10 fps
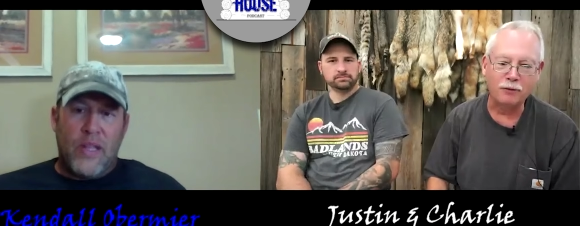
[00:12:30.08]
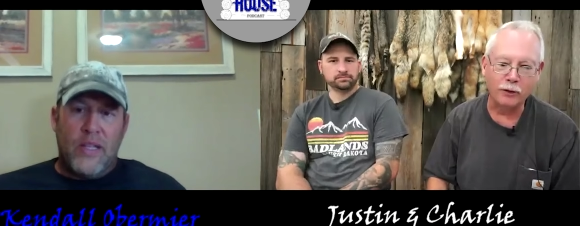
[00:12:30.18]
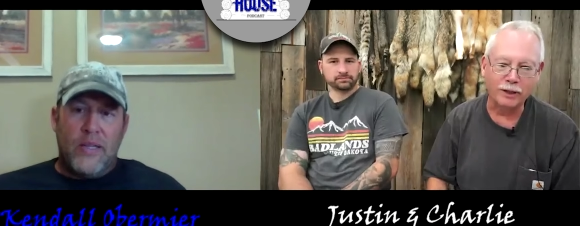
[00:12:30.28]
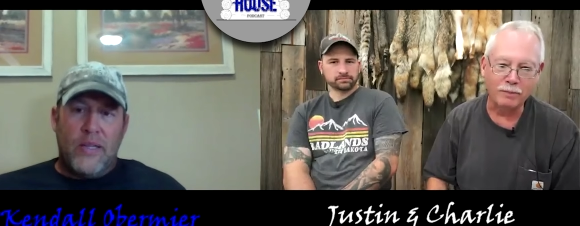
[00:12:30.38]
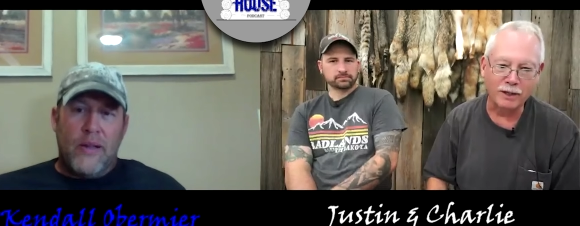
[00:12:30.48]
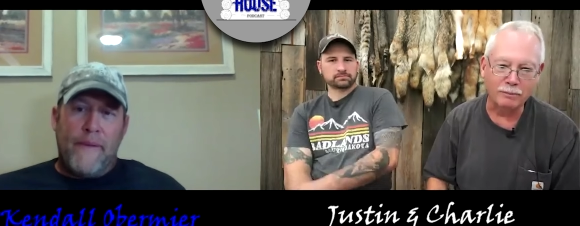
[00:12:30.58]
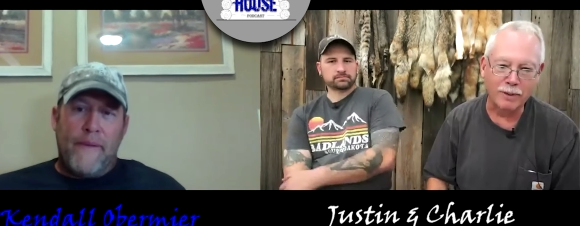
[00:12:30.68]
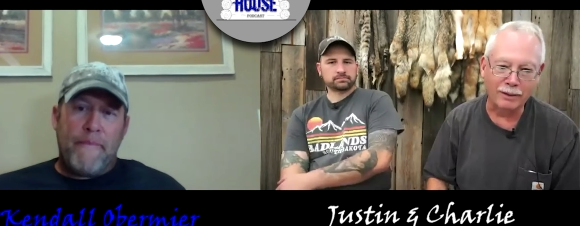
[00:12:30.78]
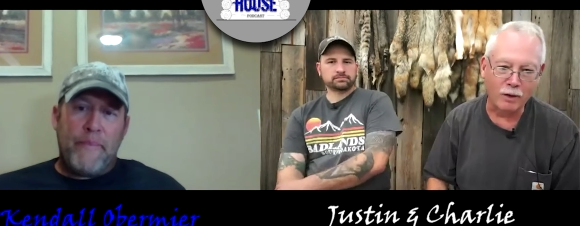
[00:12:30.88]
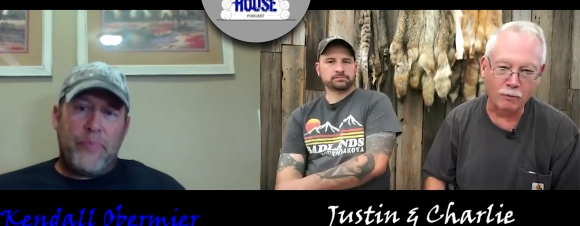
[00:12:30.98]
Speaker 1: fully committed
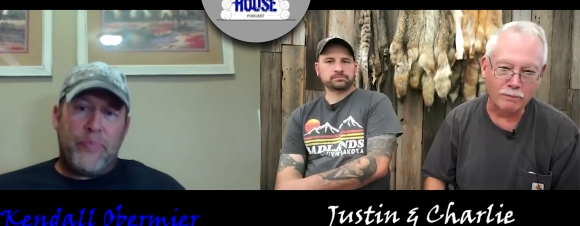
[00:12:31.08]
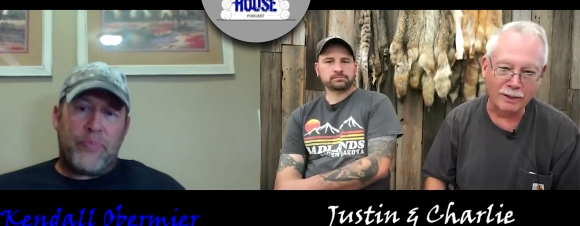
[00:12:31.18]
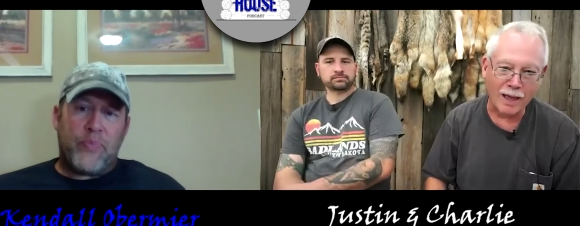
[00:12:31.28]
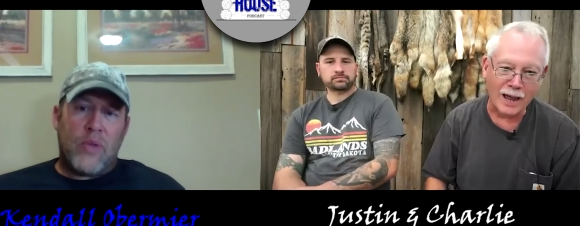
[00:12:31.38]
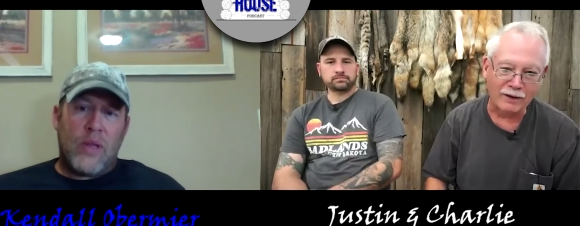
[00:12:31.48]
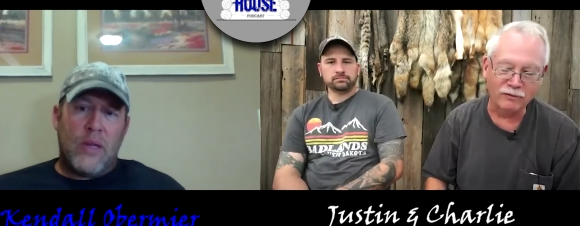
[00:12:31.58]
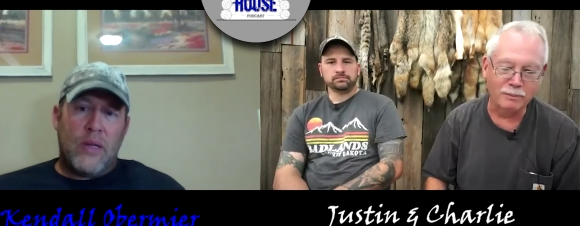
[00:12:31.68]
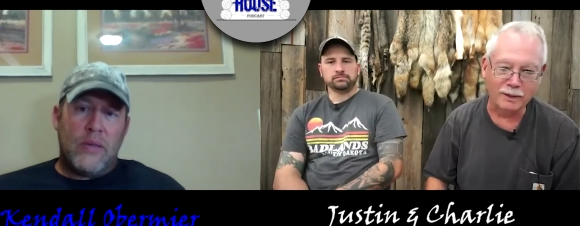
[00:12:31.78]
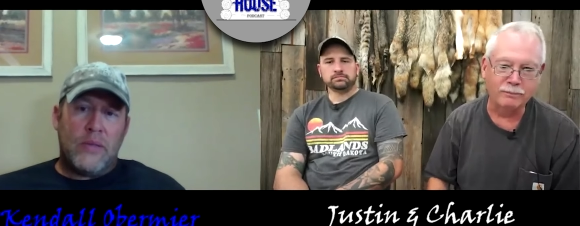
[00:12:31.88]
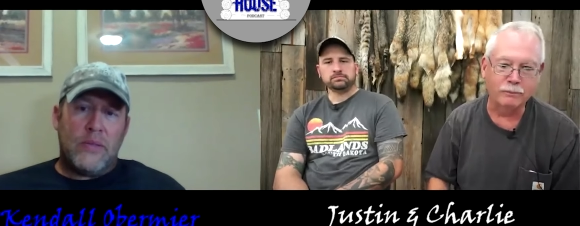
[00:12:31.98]
my my life,
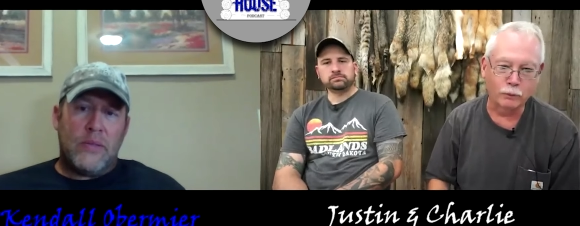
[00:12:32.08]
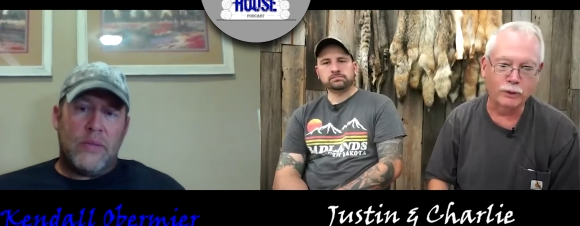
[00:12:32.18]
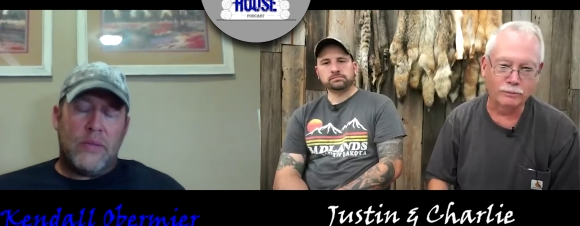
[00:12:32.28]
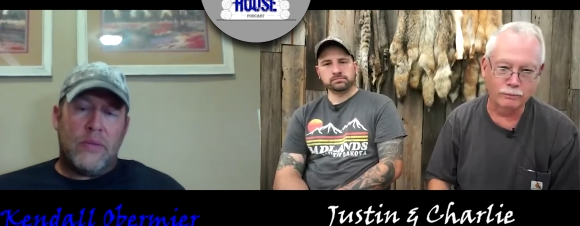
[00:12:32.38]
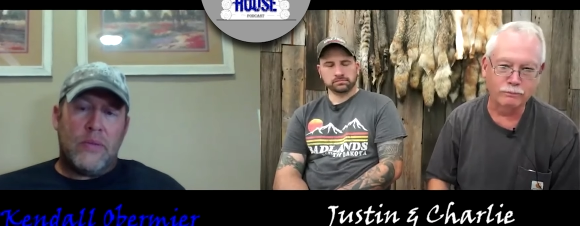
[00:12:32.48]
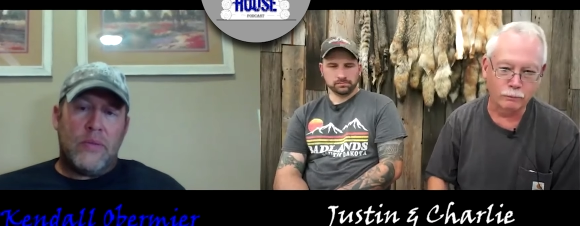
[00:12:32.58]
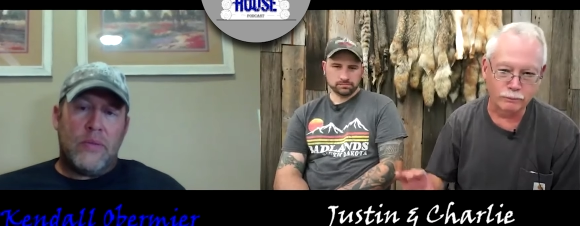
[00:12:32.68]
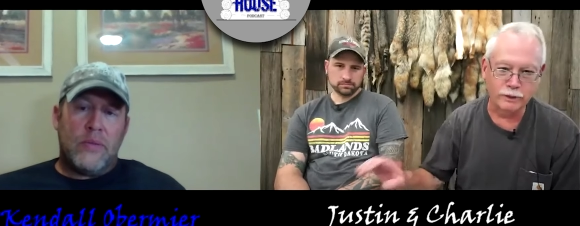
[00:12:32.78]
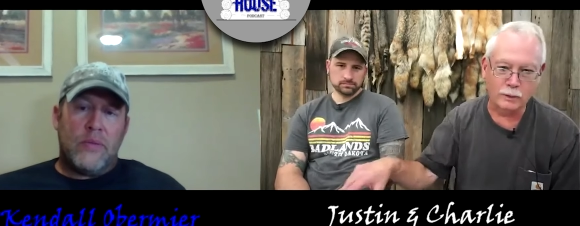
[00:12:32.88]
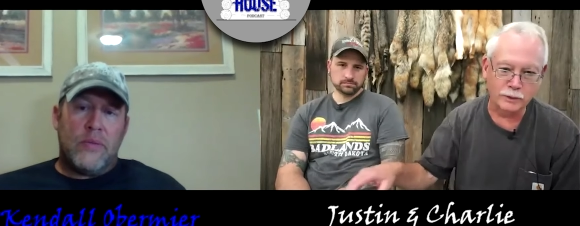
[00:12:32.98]
but we're
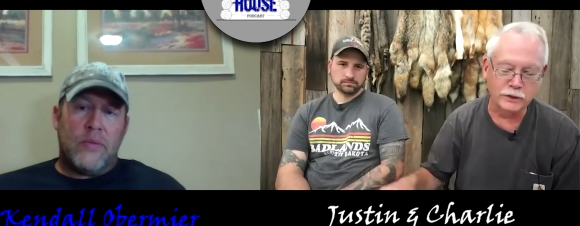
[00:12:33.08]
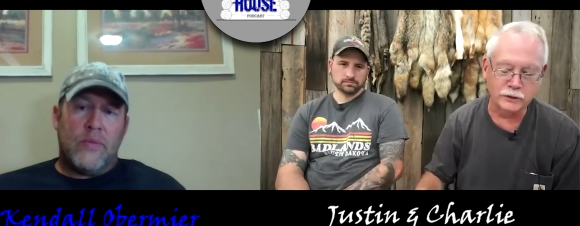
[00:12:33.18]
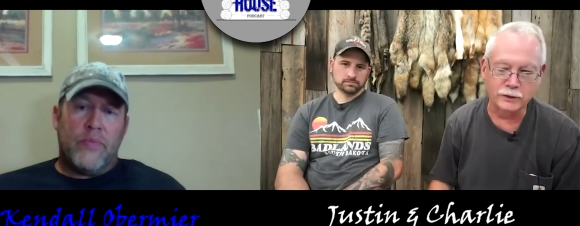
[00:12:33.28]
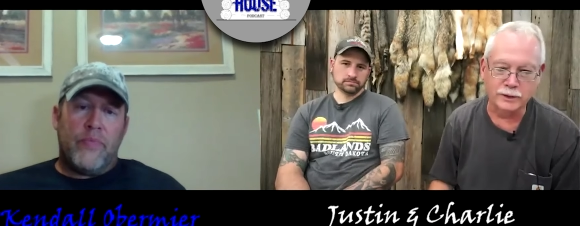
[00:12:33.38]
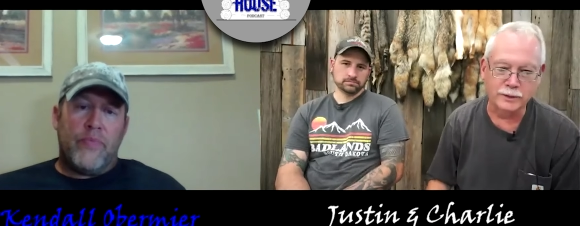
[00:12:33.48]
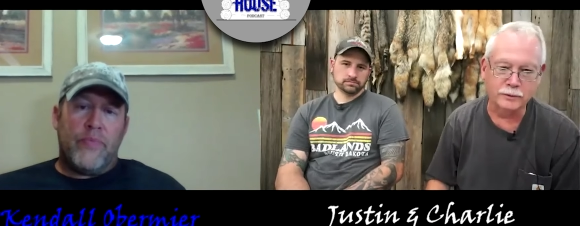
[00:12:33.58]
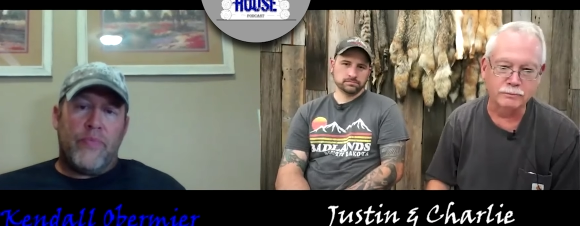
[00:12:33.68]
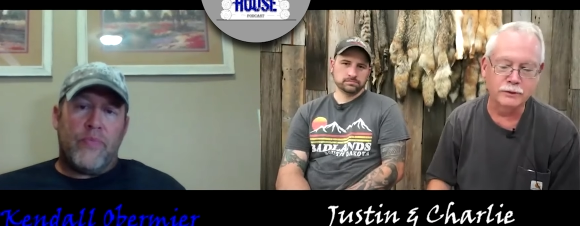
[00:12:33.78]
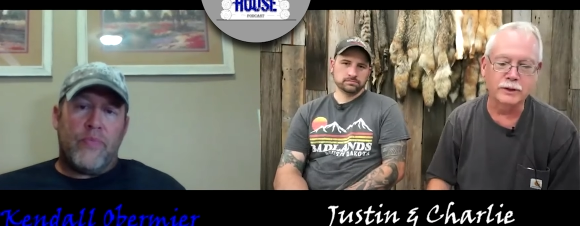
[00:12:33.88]
you know we just took another.